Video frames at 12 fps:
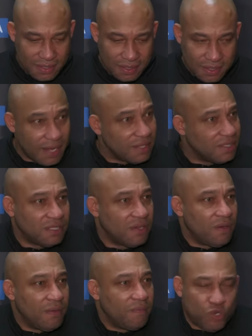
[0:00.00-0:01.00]
like it's just
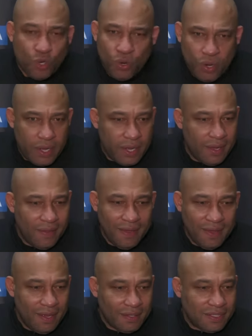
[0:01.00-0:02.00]
going to Troy,
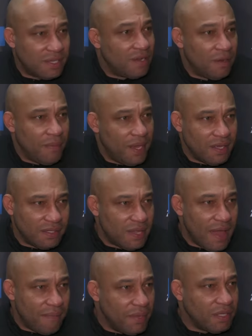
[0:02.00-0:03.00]
it's going to make us
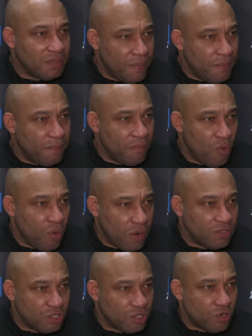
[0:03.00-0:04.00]
that much
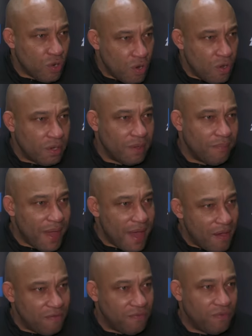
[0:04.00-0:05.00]
more strong and
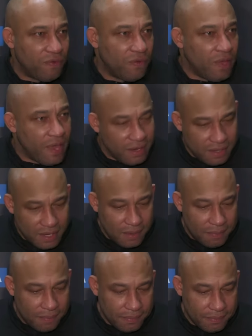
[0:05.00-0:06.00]
powerful and deep.